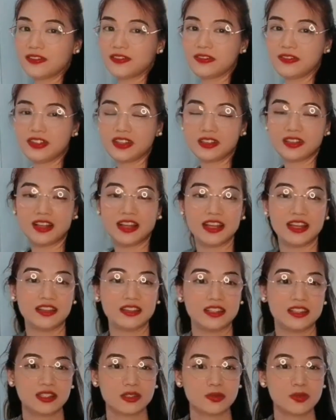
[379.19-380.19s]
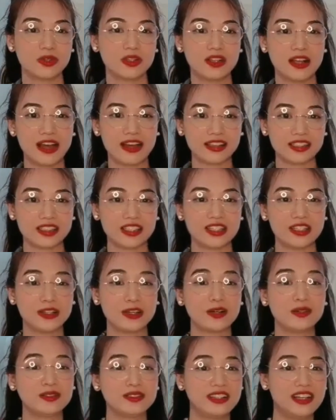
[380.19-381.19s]
feel like this will actually
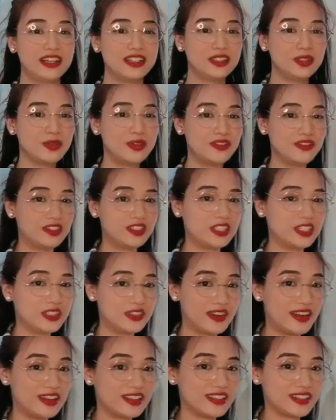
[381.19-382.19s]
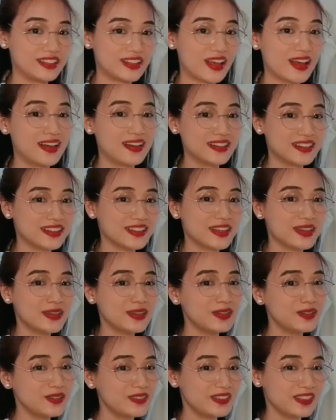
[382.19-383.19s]
go nice with a dress
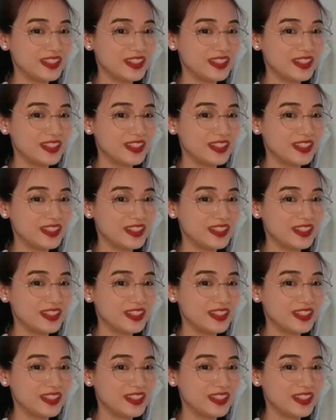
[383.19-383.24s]
also,